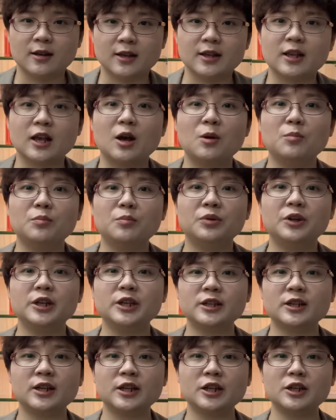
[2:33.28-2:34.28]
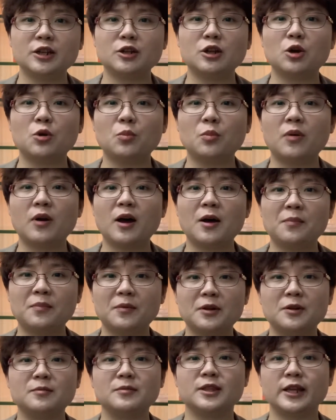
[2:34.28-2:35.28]
Completely no
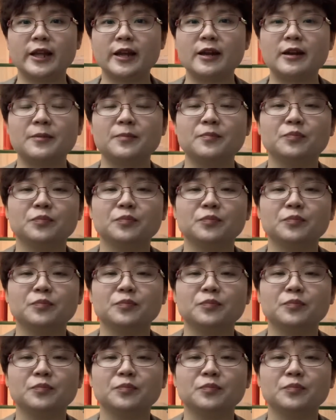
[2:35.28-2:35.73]
problem there.